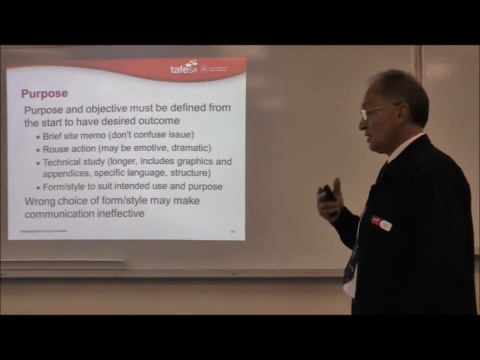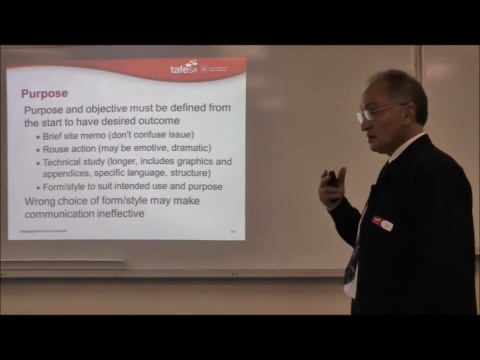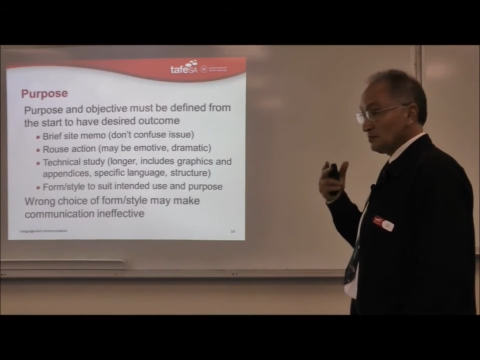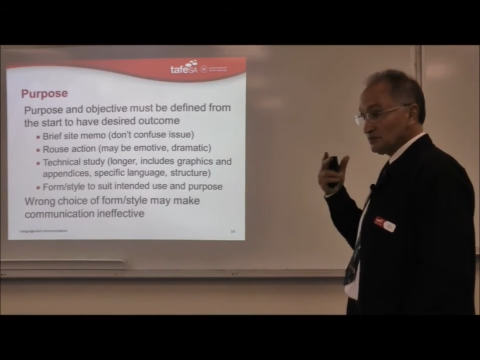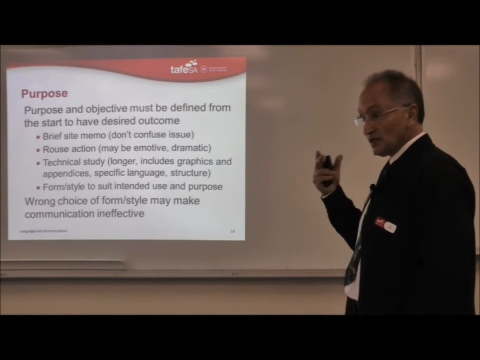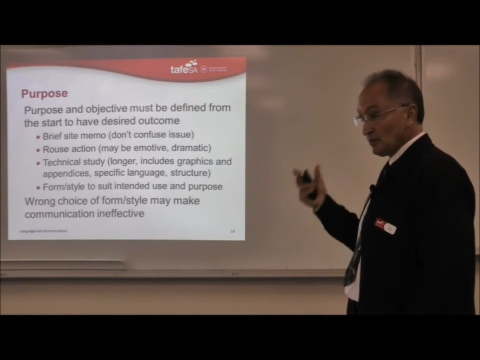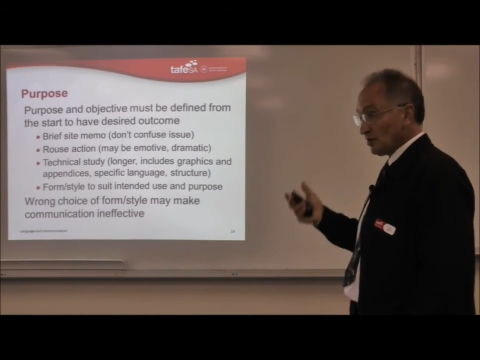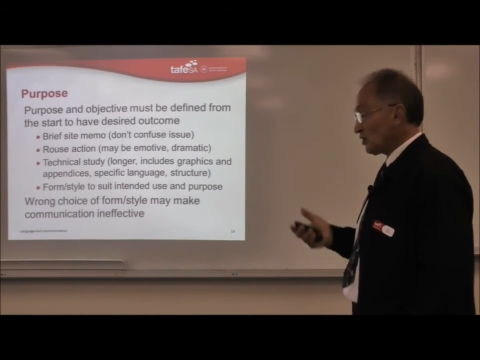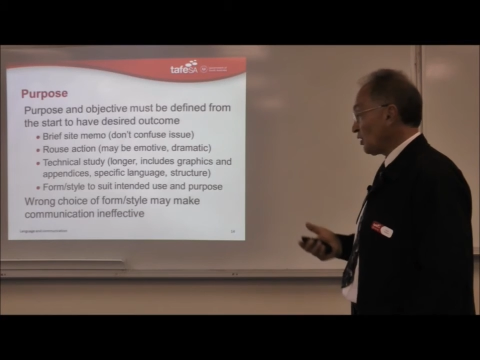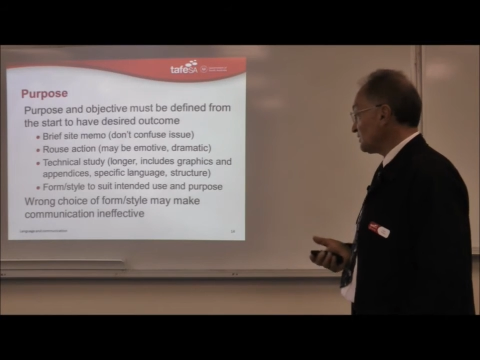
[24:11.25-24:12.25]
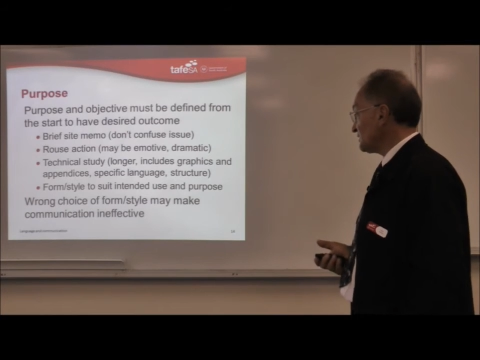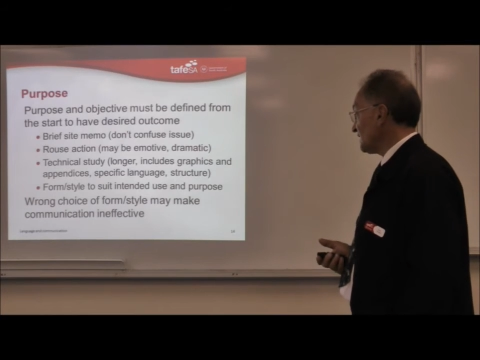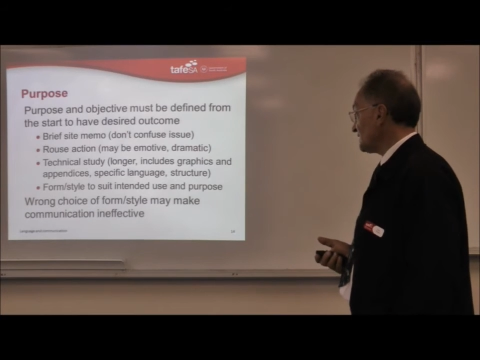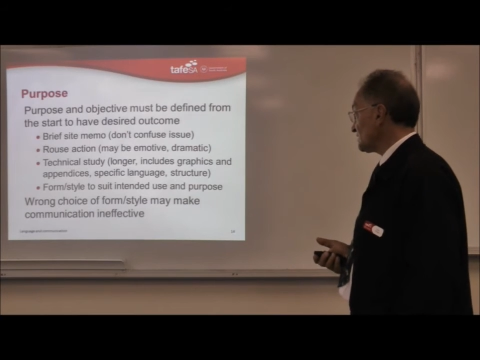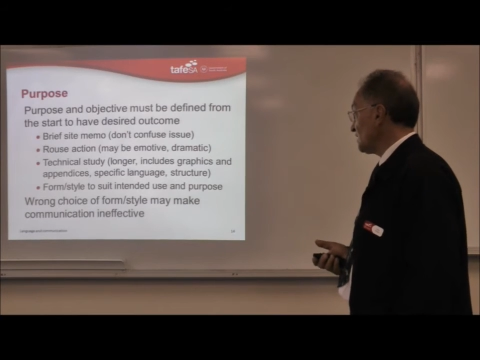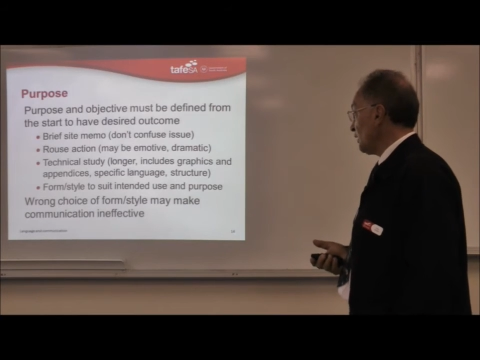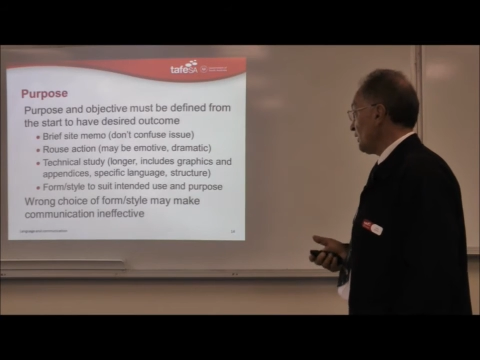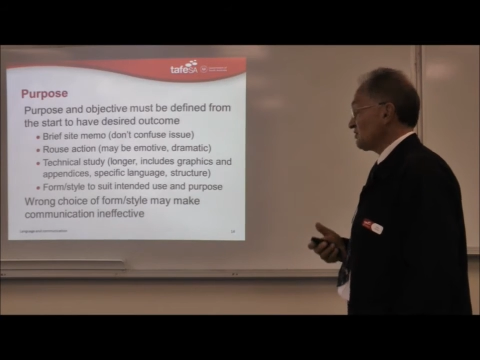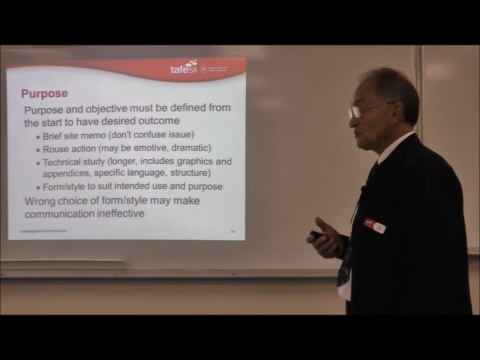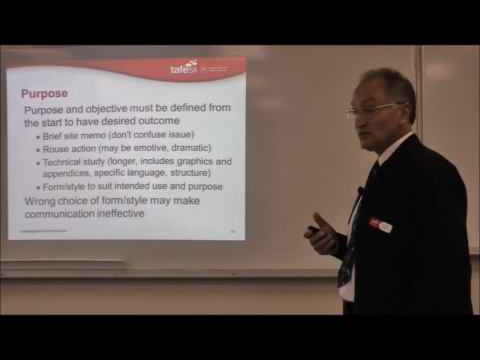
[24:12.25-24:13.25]
a table of contents,
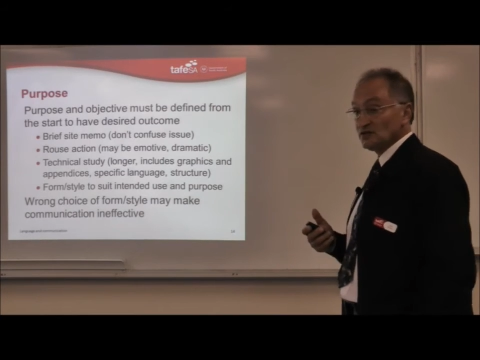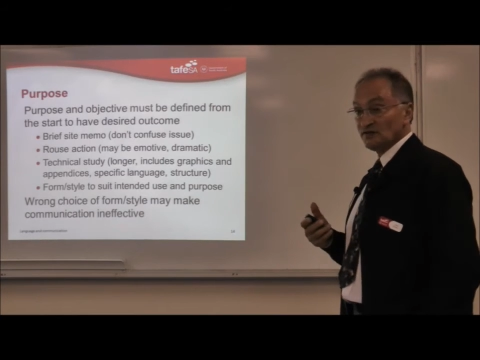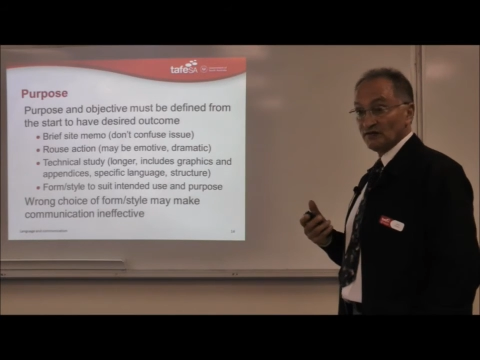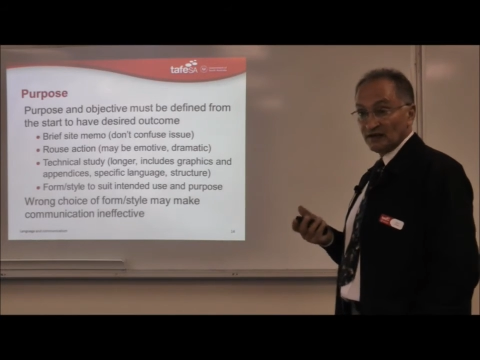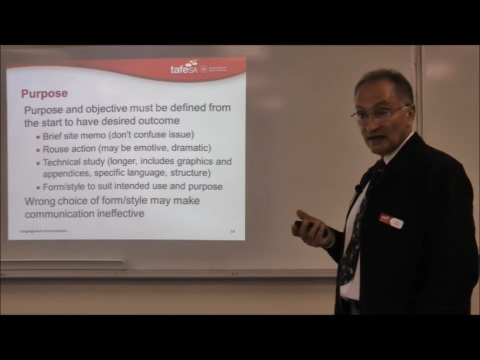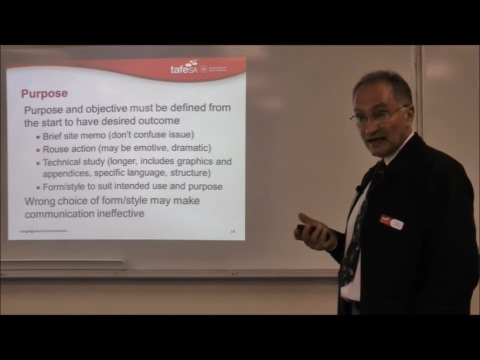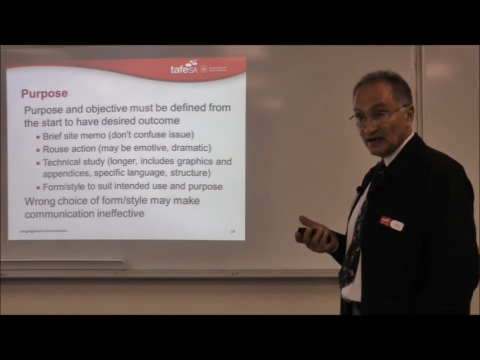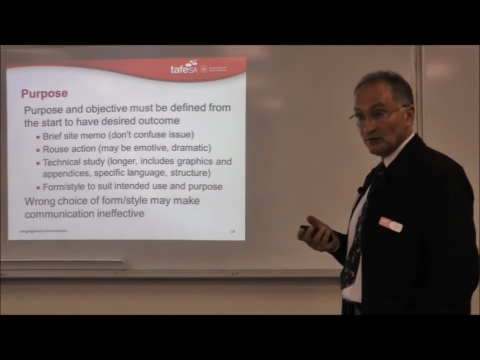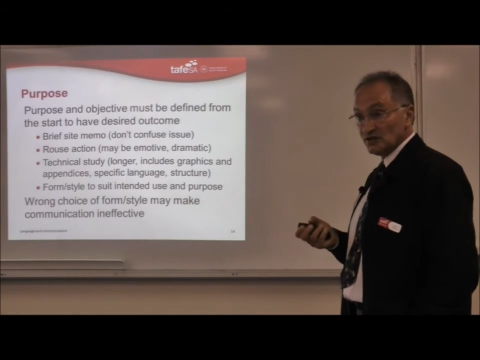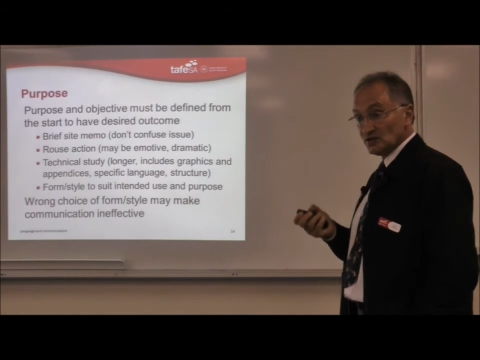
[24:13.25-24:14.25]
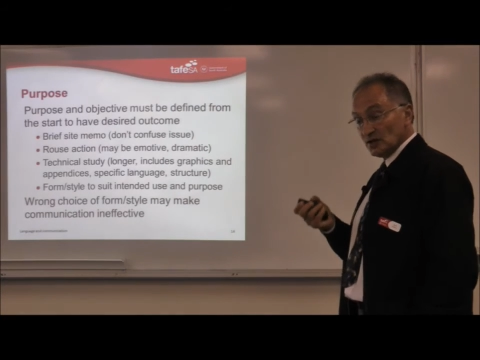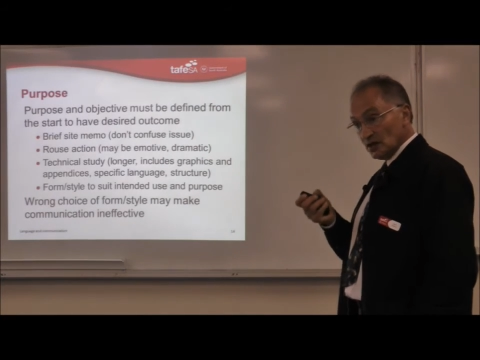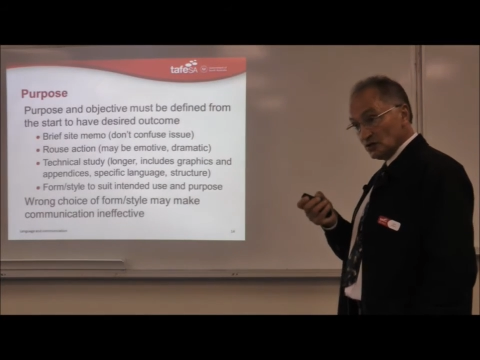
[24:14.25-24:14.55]
have specific language.